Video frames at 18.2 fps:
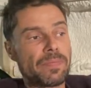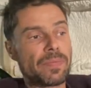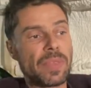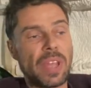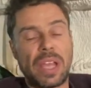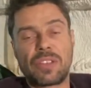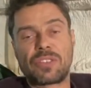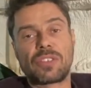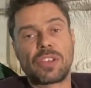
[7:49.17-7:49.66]

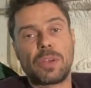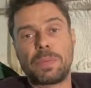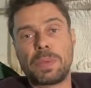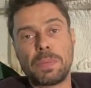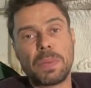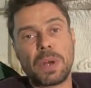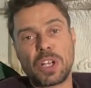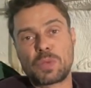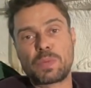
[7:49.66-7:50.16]
so it'd be
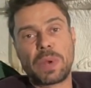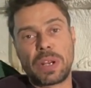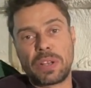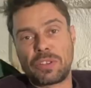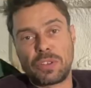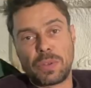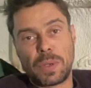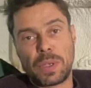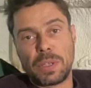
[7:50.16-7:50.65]
much better to
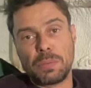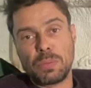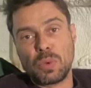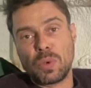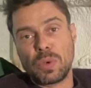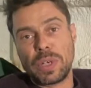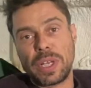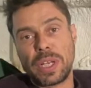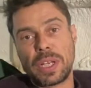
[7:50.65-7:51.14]
do it in the
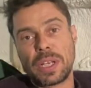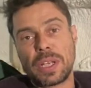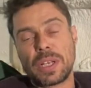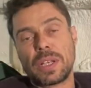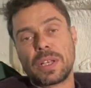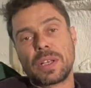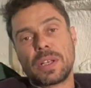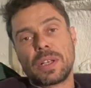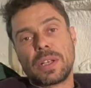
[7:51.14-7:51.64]
morning.
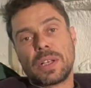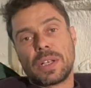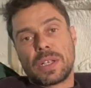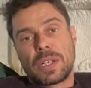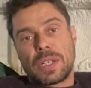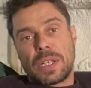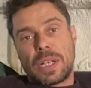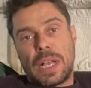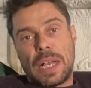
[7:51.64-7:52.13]

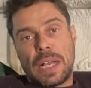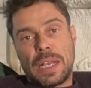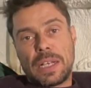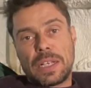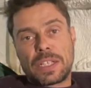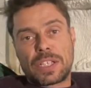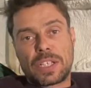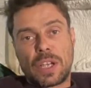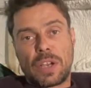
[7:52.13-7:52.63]

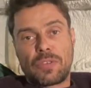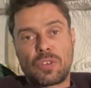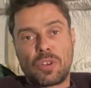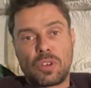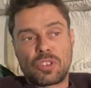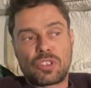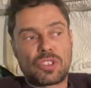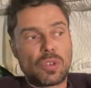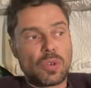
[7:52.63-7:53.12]
So I've
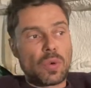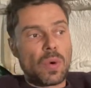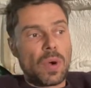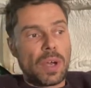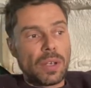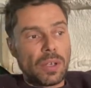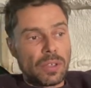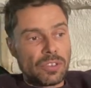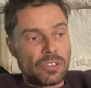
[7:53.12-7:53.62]
got still quite a
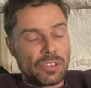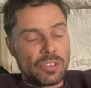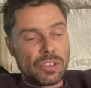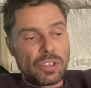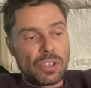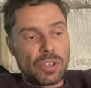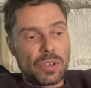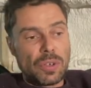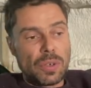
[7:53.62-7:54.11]
lot to
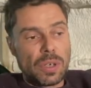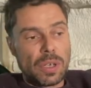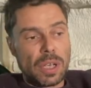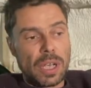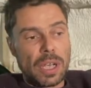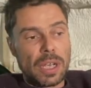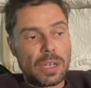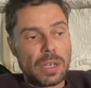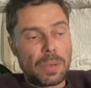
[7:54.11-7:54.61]
do.
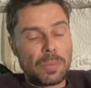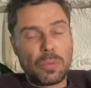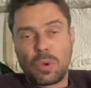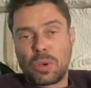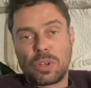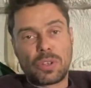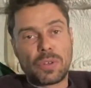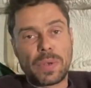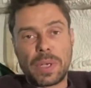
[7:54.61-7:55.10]
I'm not
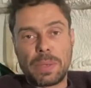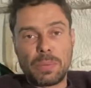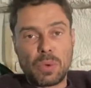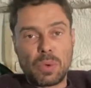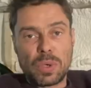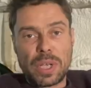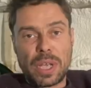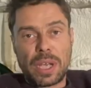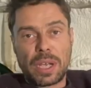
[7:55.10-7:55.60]
going to do any
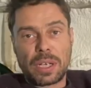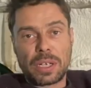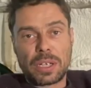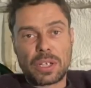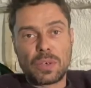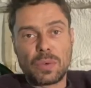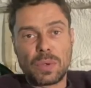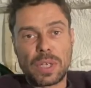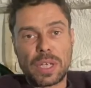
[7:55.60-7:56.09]
more now. I'm going to
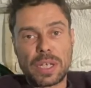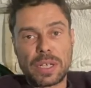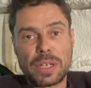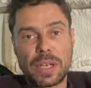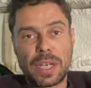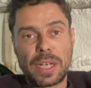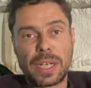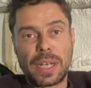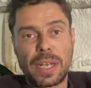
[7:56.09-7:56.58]
call it a
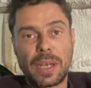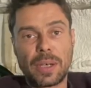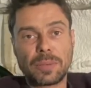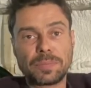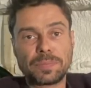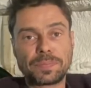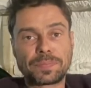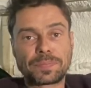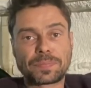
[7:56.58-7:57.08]
night now.
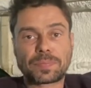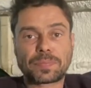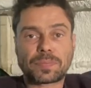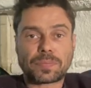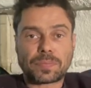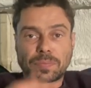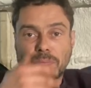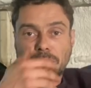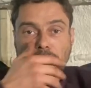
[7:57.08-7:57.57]

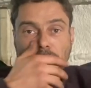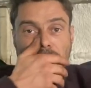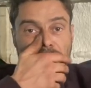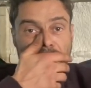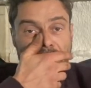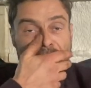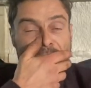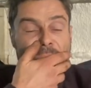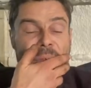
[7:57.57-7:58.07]

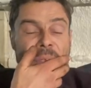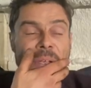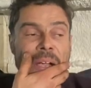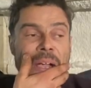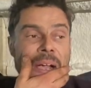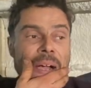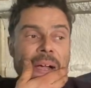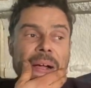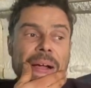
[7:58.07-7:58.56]

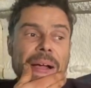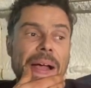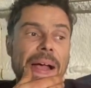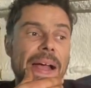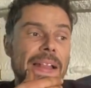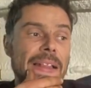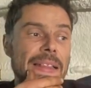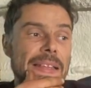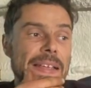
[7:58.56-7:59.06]

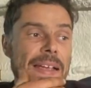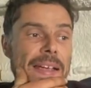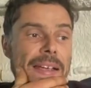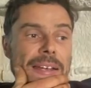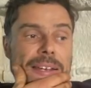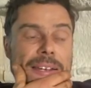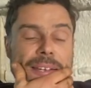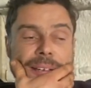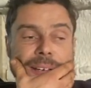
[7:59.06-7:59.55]
And
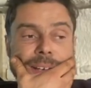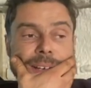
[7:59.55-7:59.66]
then